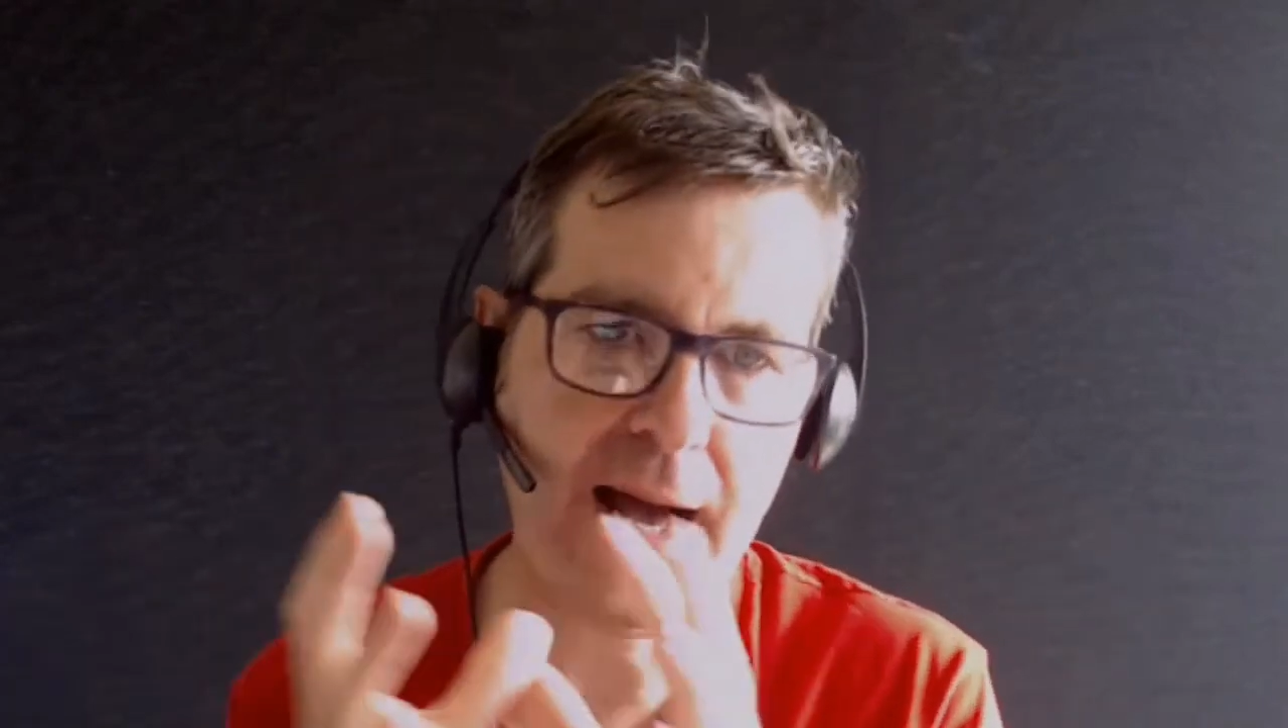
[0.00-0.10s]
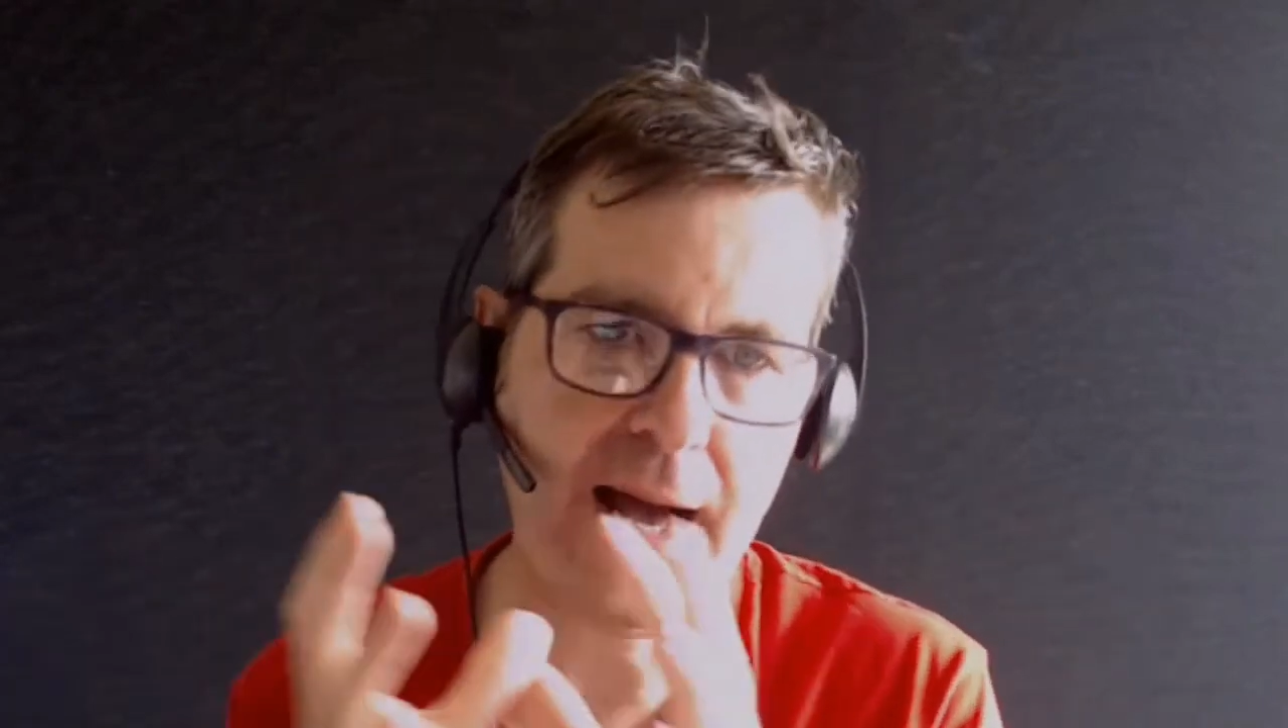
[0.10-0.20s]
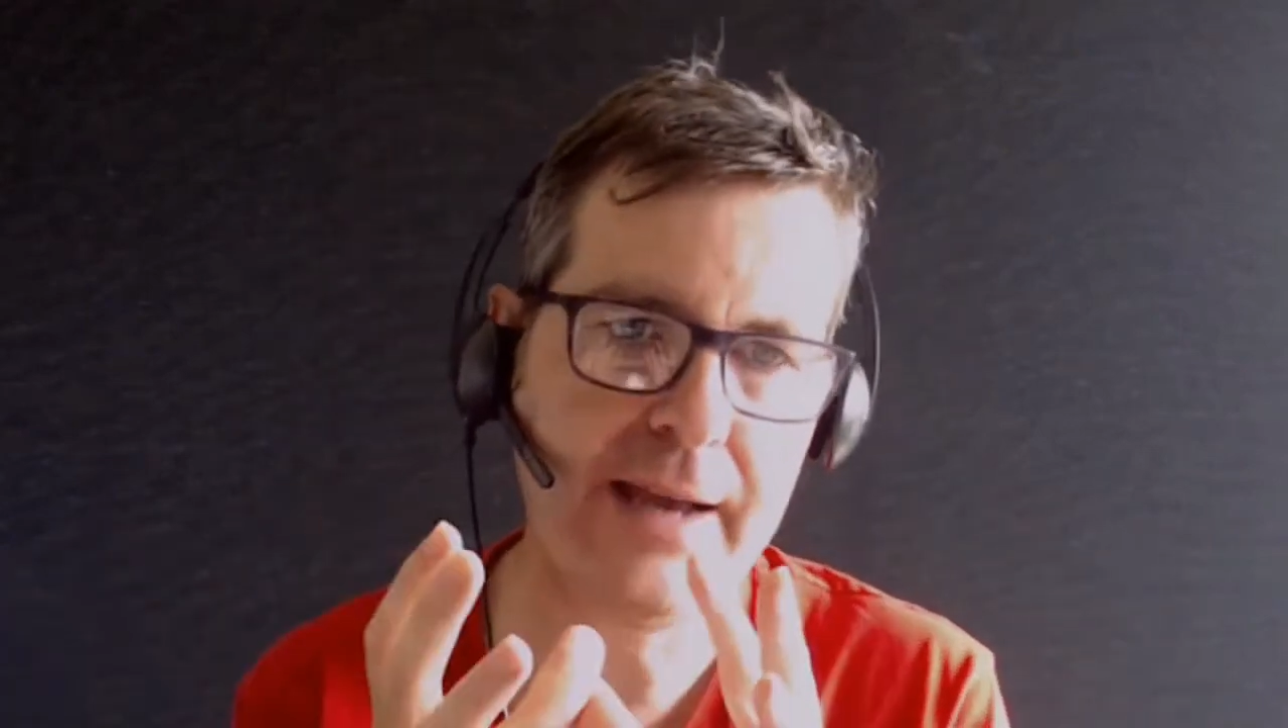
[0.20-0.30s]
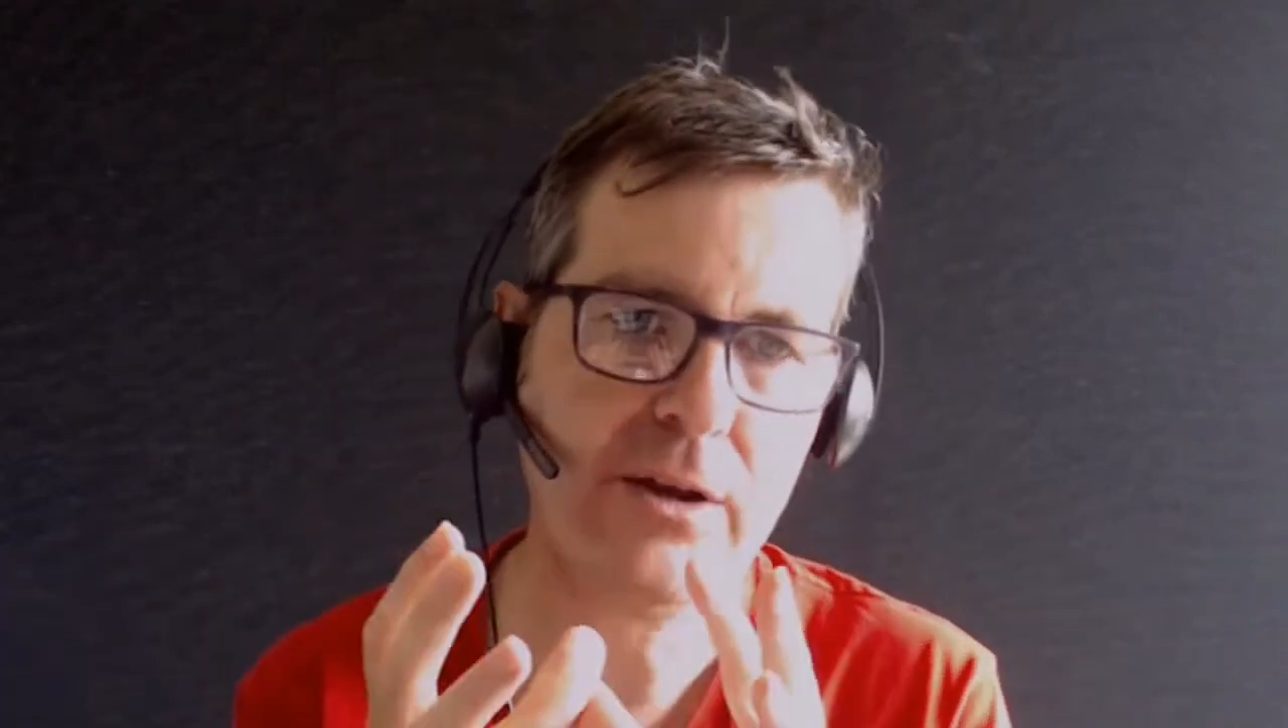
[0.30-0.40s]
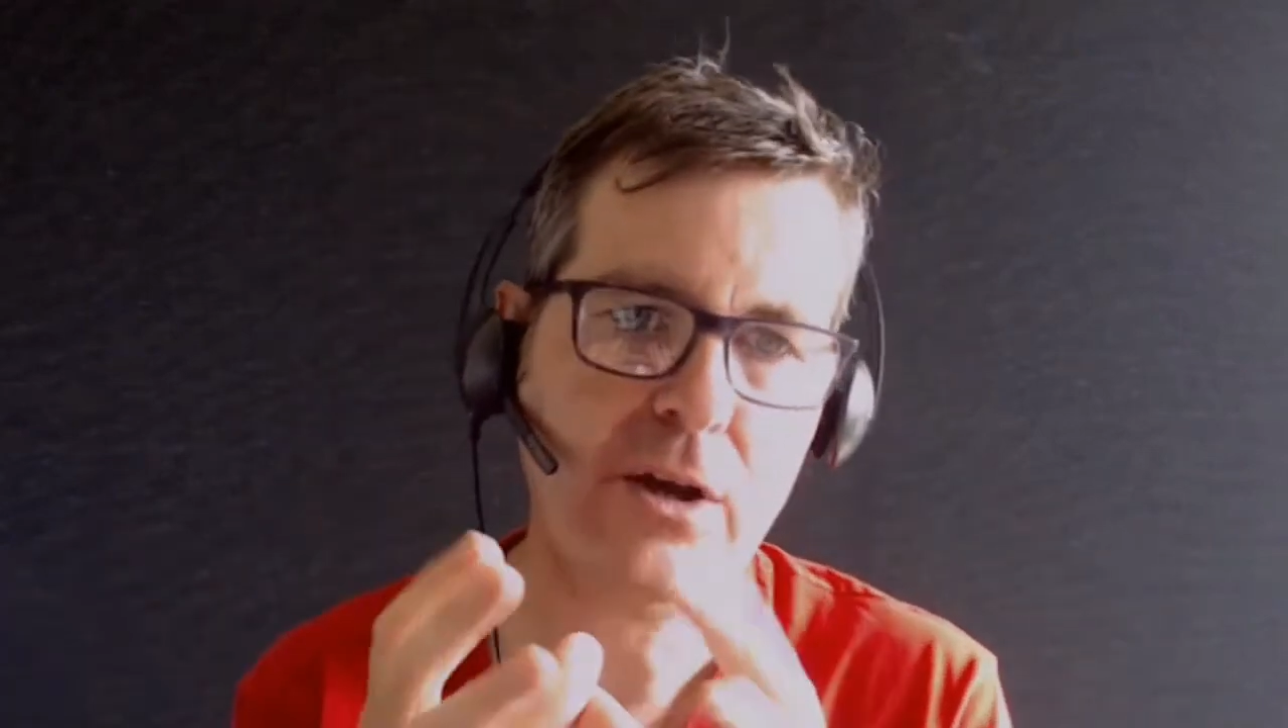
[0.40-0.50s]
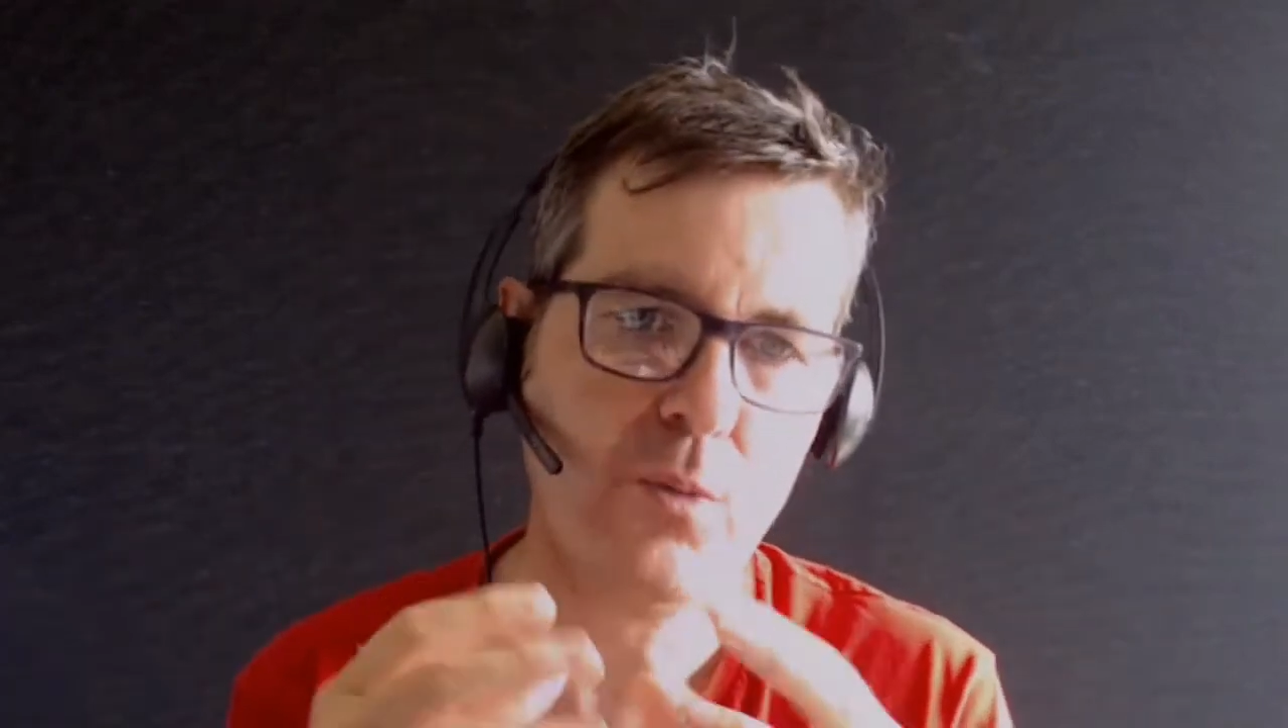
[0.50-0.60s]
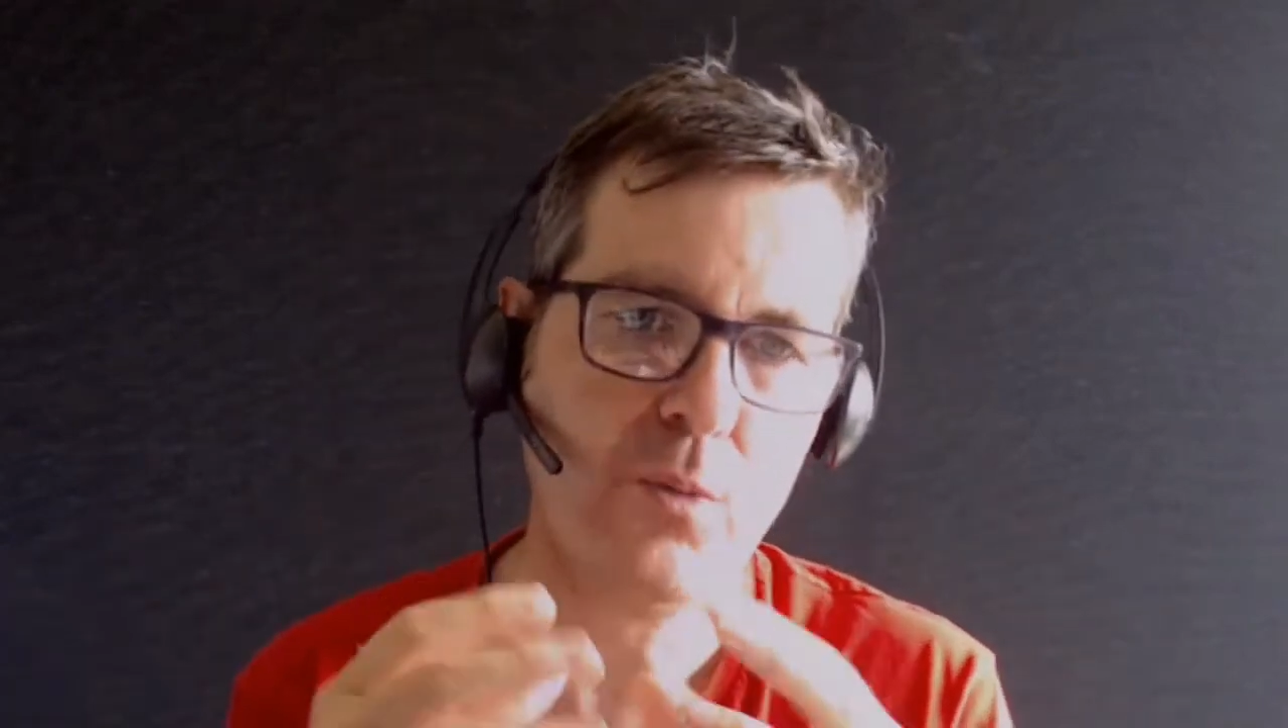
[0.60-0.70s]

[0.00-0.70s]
had